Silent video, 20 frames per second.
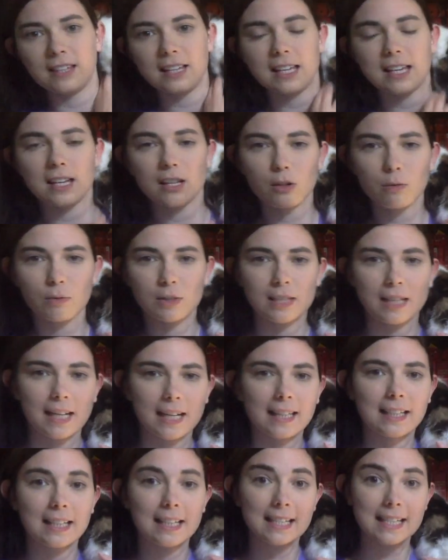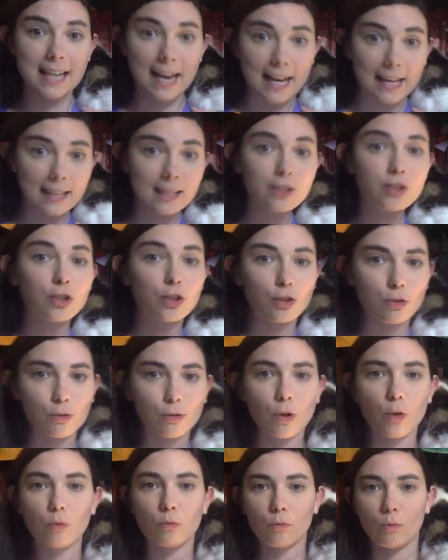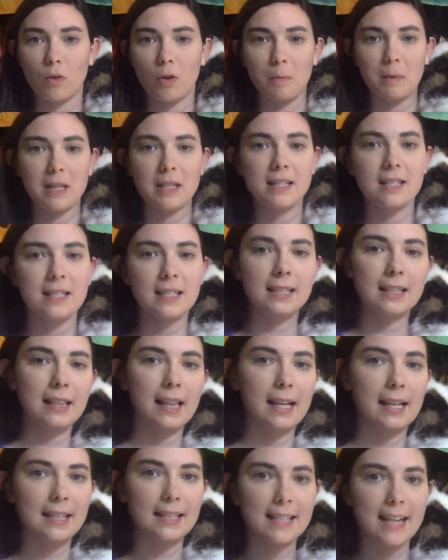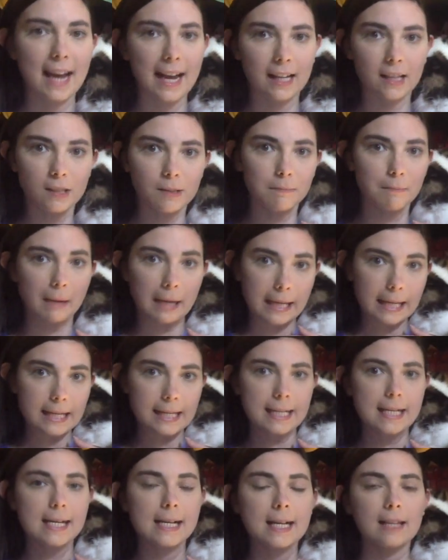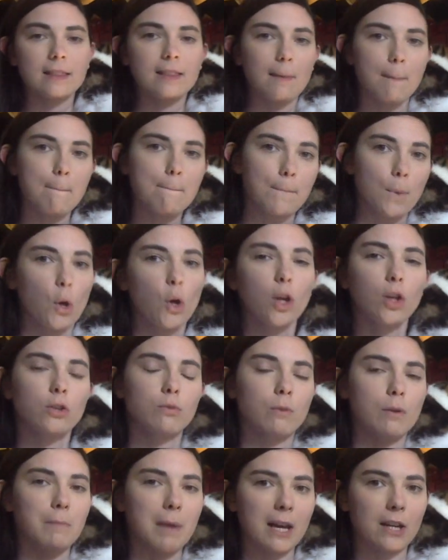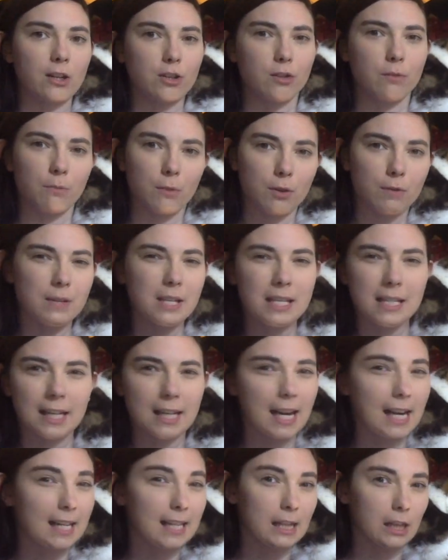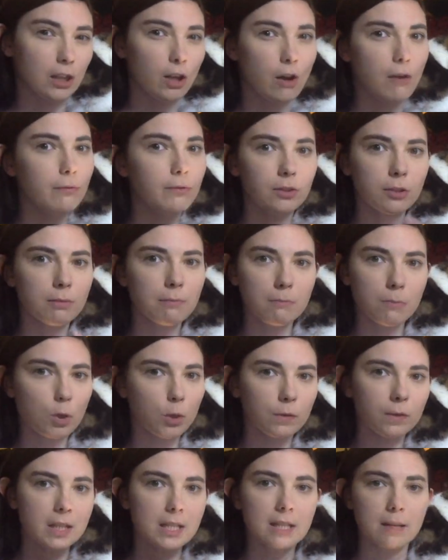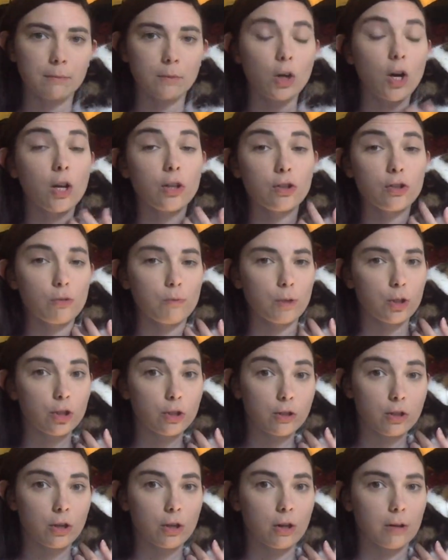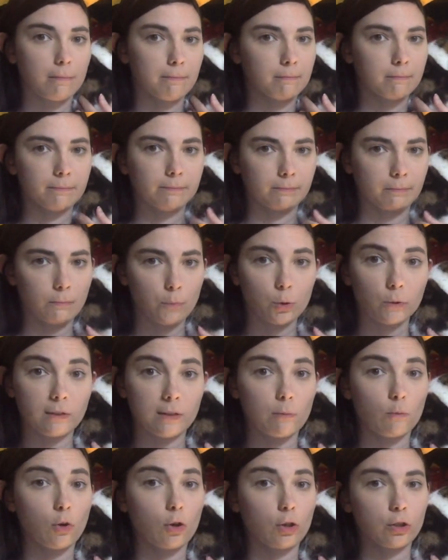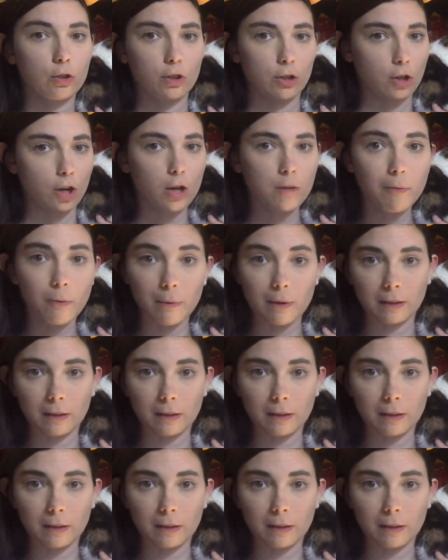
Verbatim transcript: here was like an intelligent grown woman like telling me that books were better than movies and I loved movies. I'm not so much as a movie watcher now, but